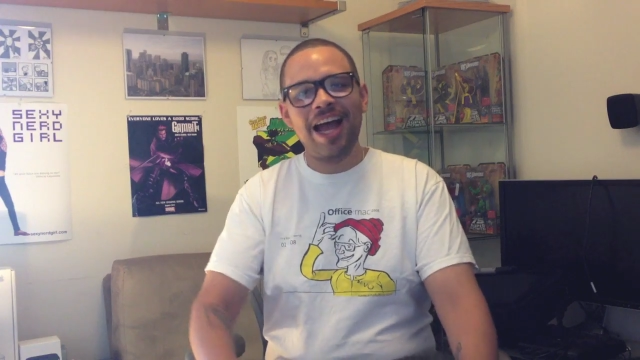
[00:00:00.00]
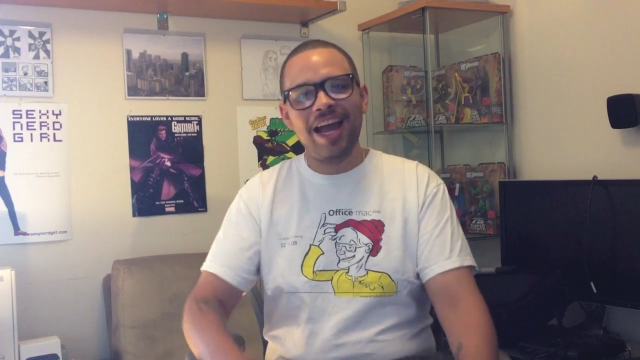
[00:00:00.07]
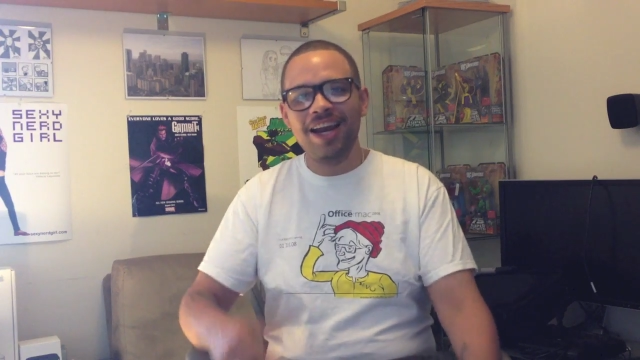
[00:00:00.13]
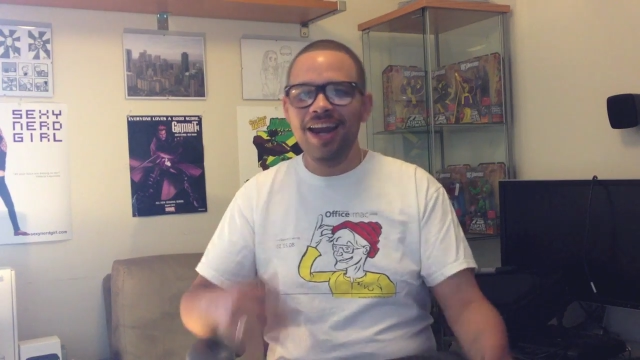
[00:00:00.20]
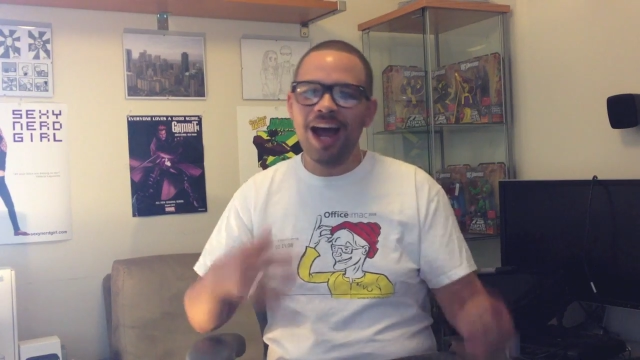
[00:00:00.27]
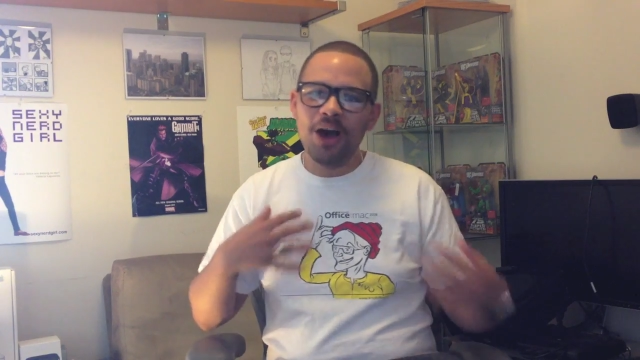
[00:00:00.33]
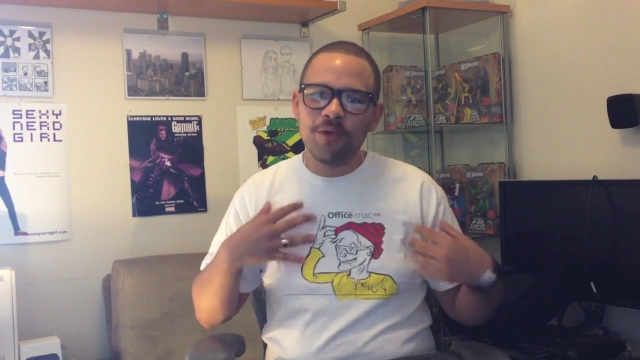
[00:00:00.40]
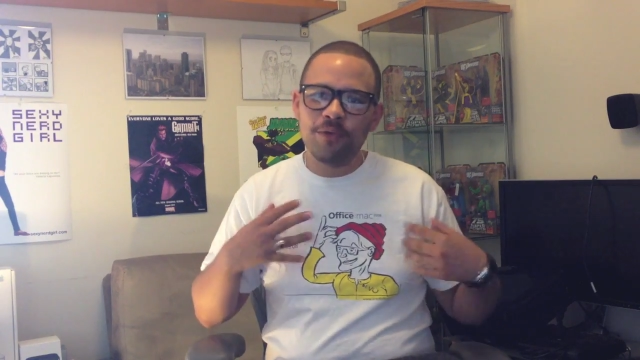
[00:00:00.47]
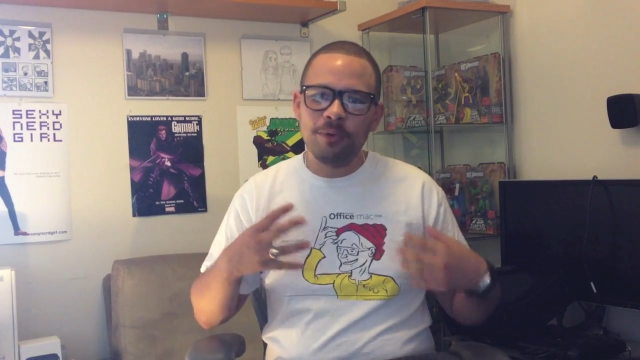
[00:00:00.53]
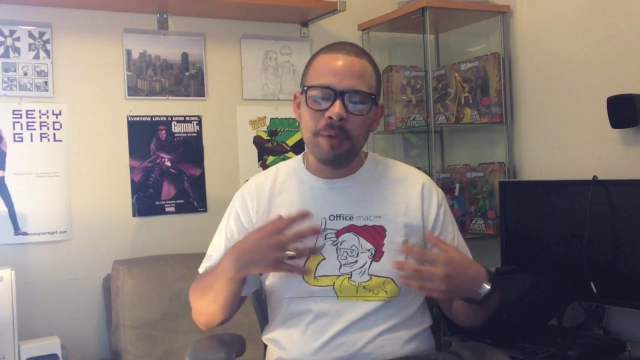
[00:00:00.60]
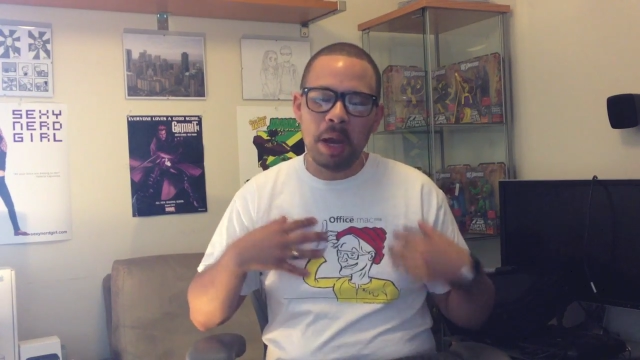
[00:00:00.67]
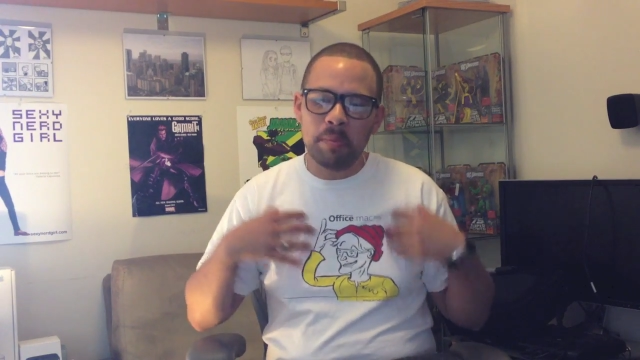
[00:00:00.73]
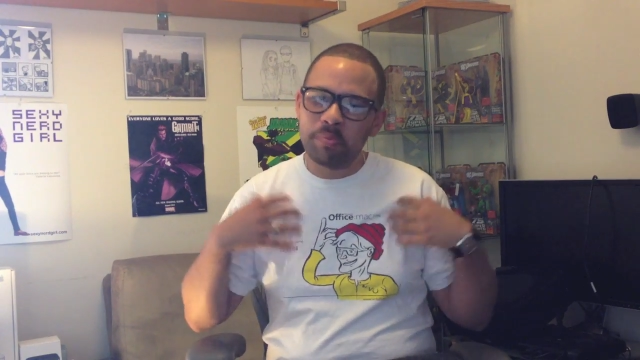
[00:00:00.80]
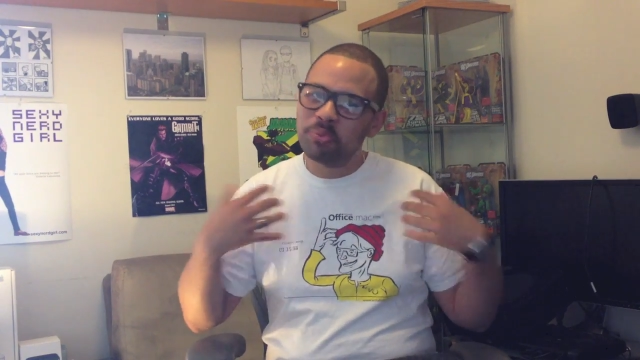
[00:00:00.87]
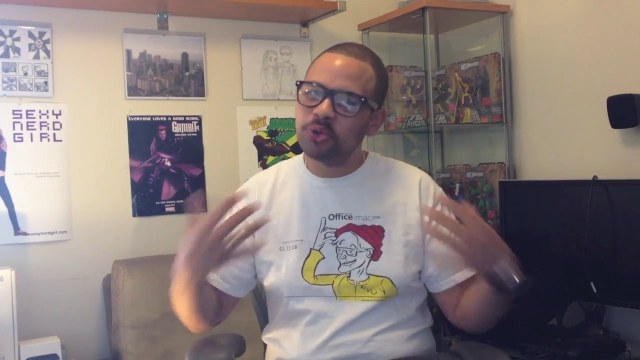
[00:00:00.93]
And now for
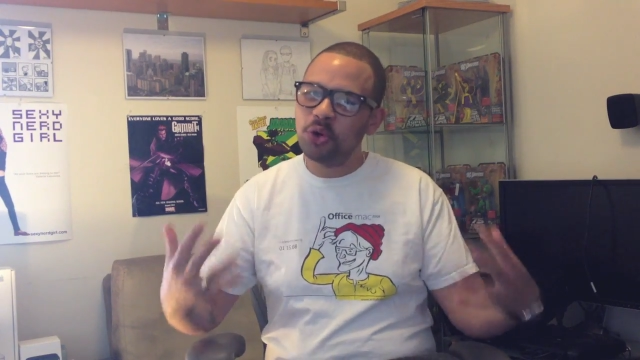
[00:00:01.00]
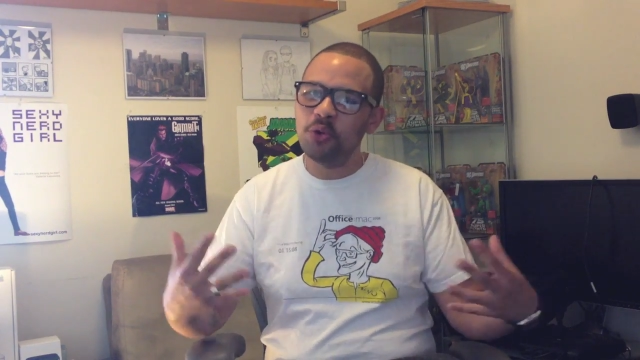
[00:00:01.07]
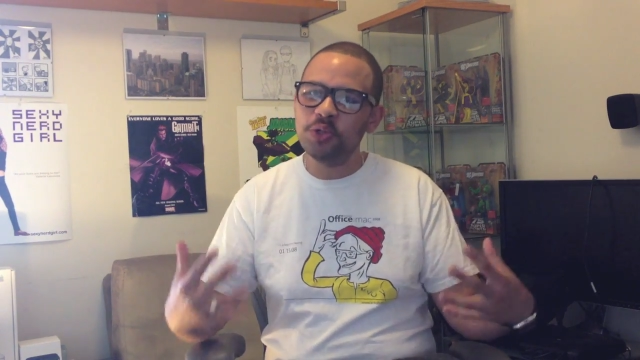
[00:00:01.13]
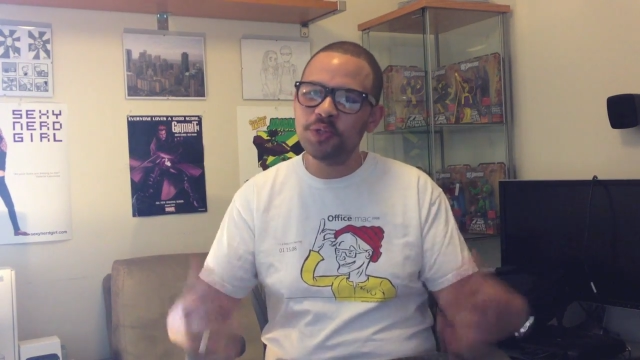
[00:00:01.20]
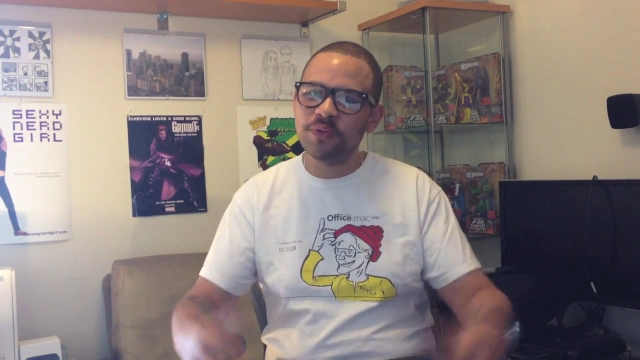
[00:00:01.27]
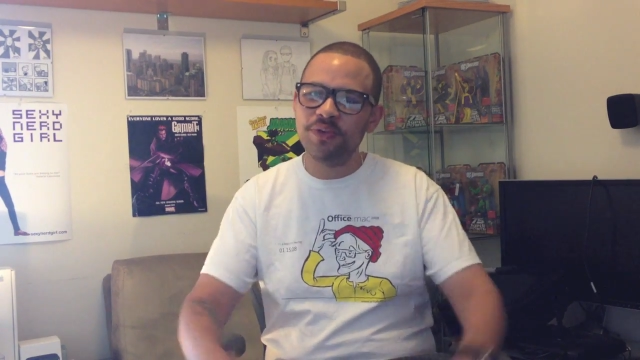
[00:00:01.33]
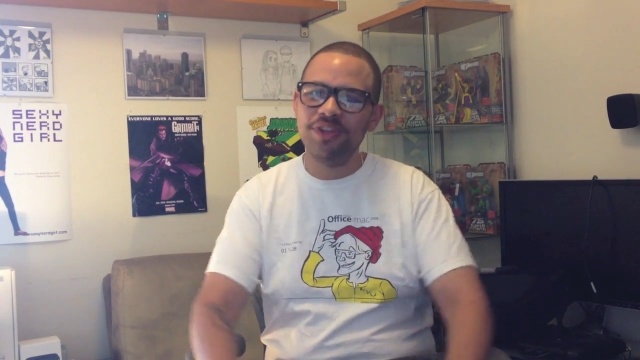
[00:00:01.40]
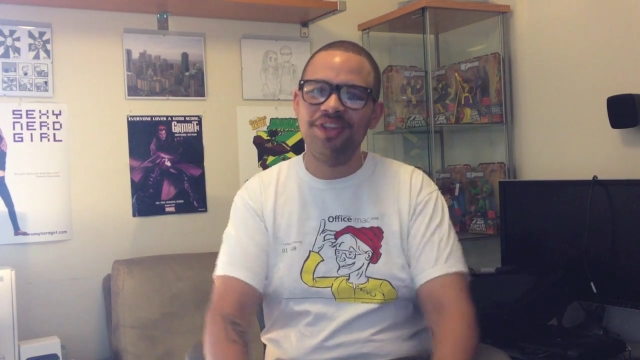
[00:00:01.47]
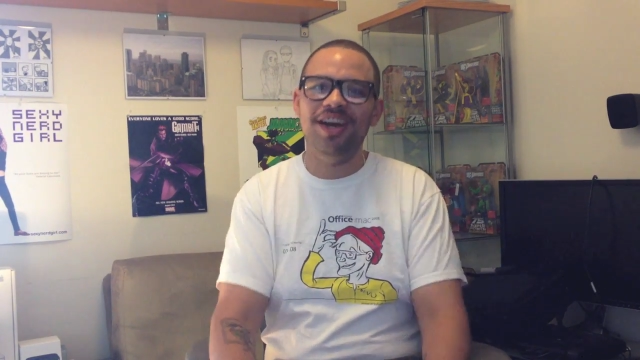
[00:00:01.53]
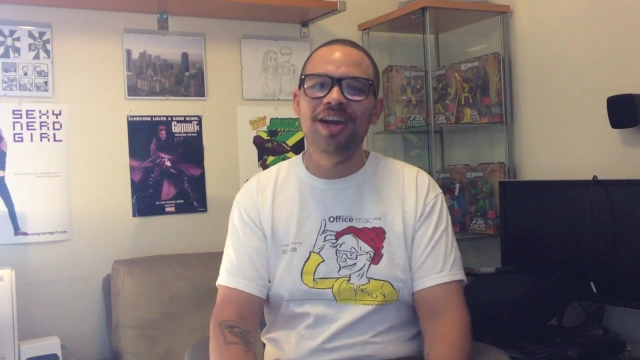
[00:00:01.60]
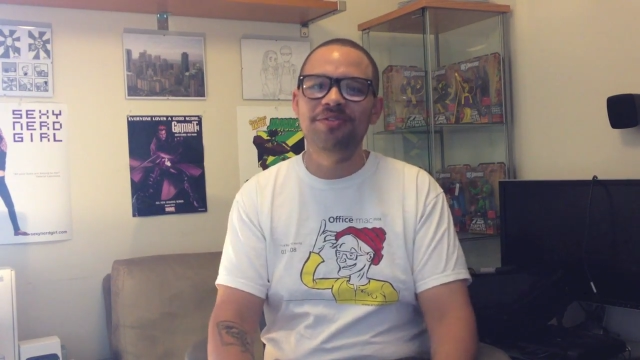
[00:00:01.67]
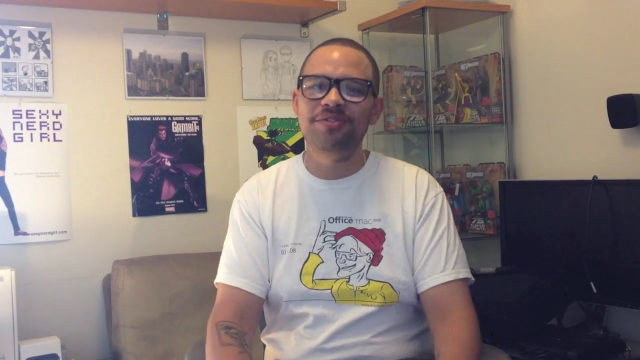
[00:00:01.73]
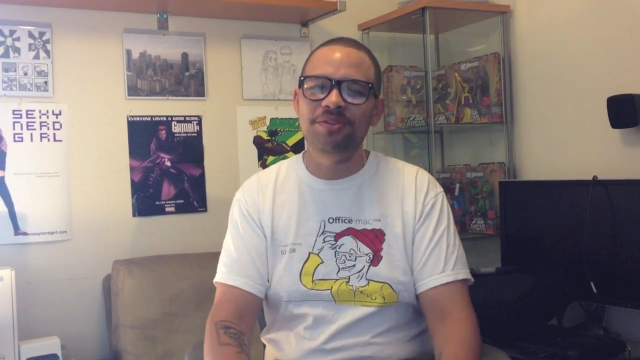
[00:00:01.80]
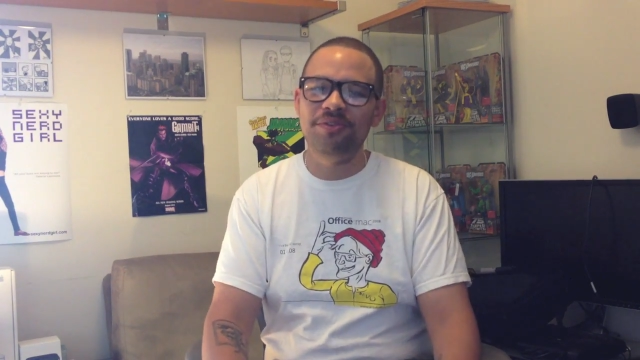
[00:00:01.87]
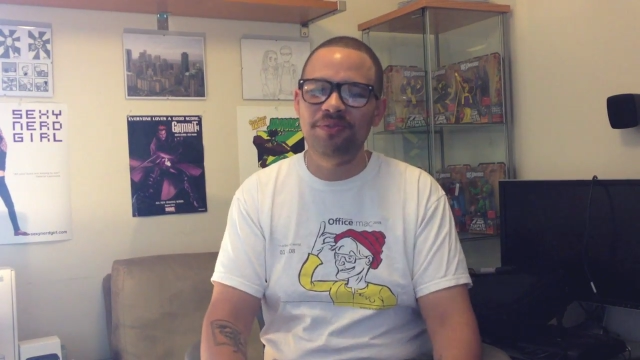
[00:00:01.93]
my pros for the
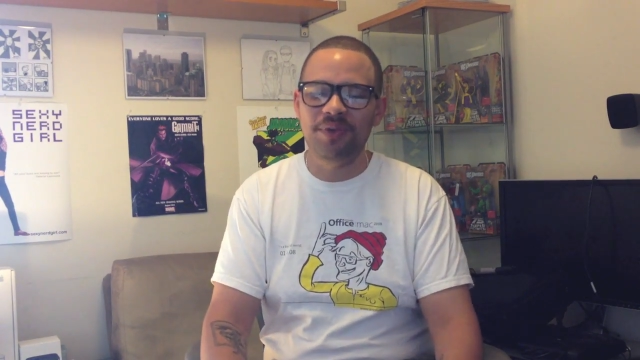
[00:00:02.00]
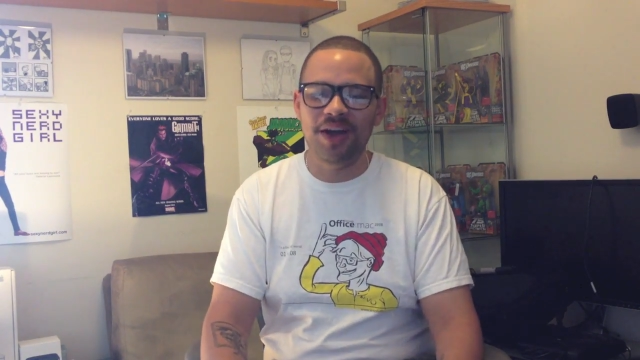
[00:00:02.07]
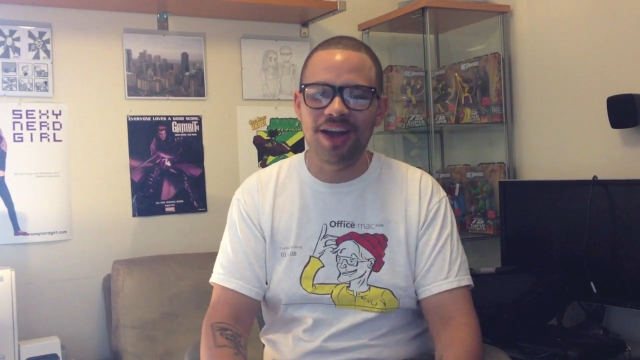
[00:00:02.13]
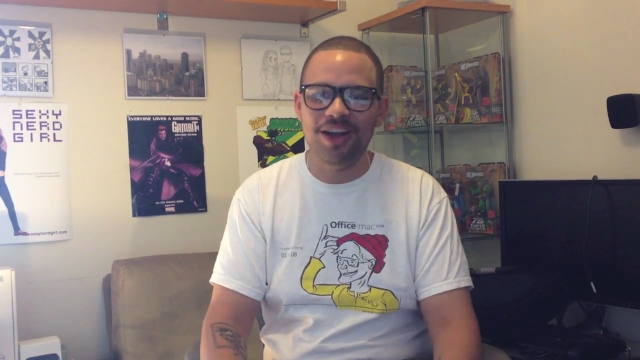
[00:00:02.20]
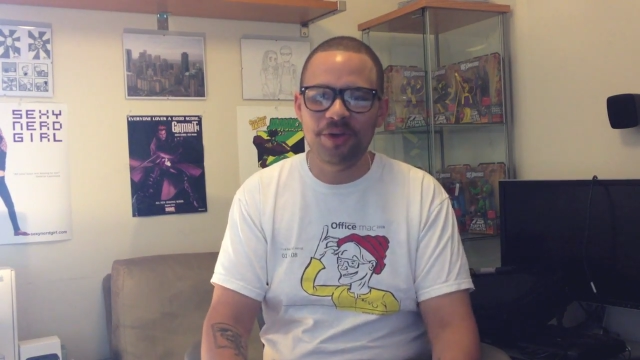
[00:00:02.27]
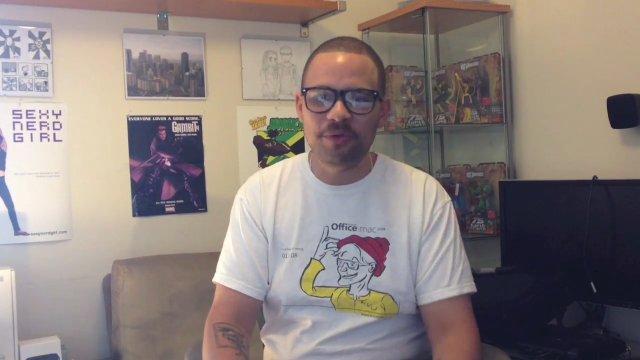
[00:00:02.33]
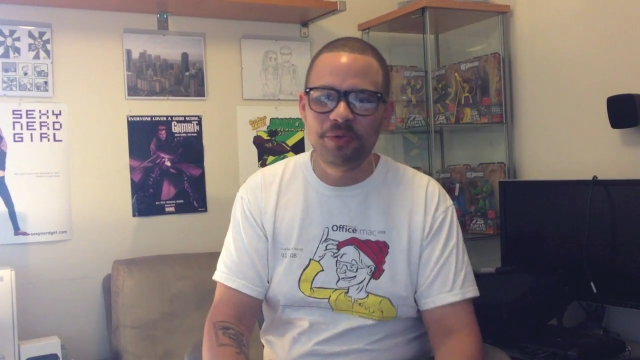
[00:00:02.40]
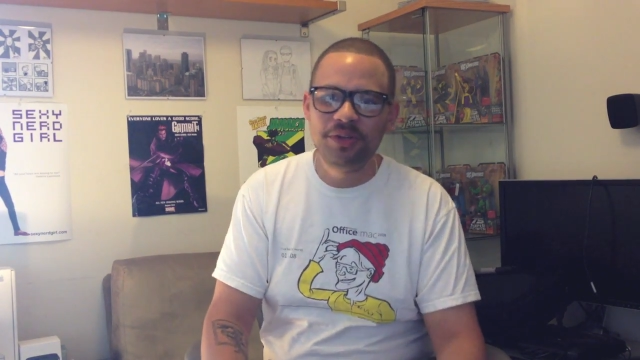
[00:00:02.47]
iPhone 5.